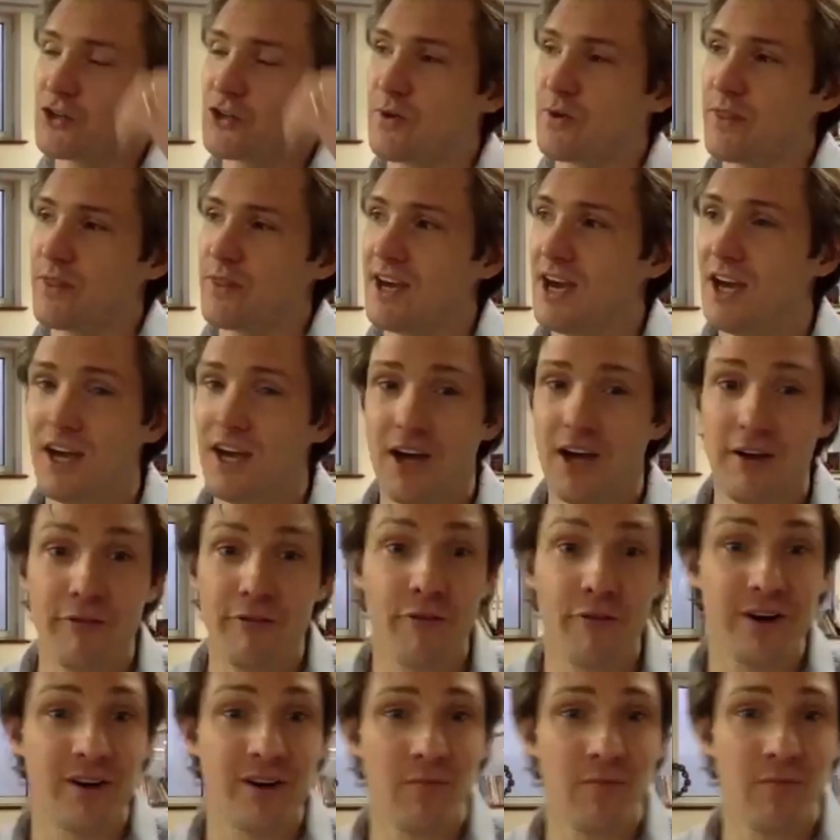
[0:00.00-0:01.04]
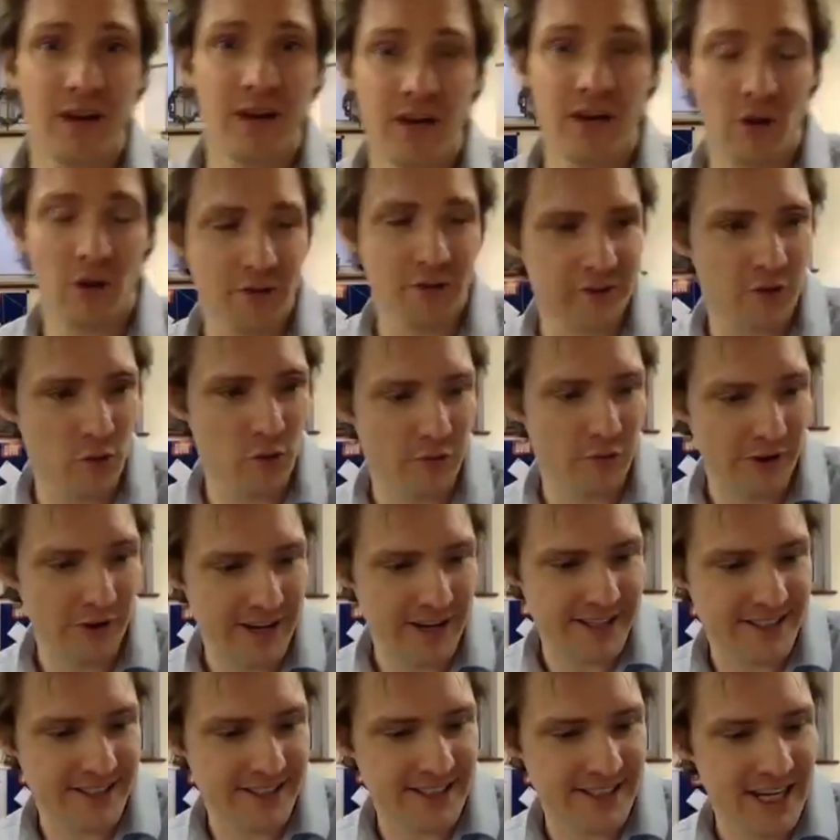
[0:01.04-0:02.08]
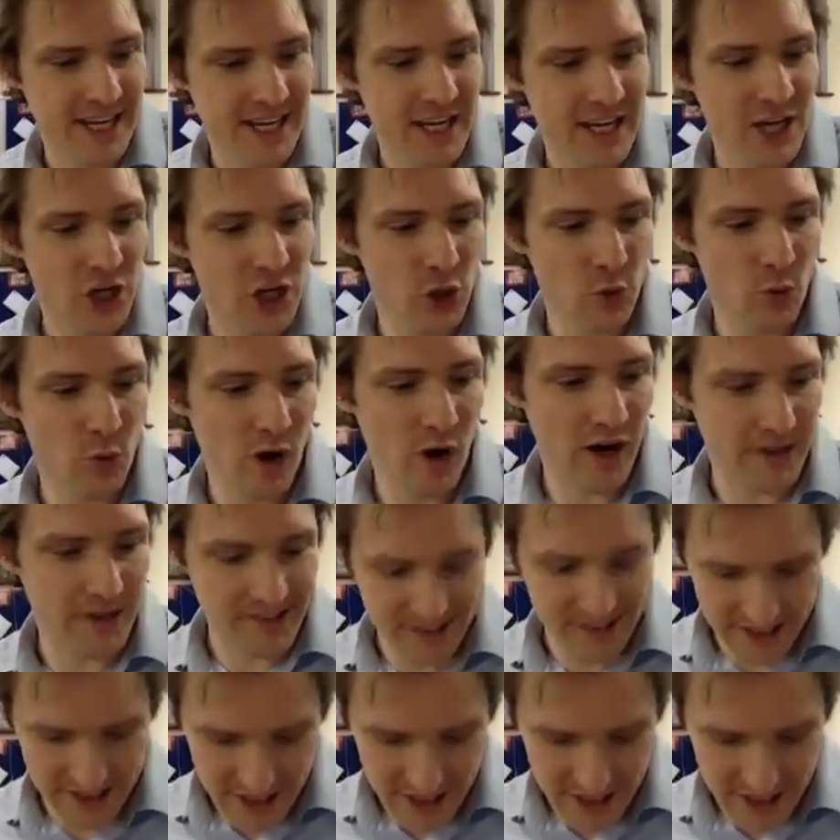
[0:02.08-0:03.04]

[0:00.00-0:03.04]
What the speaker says: with a friend of mine, an old school friend who works in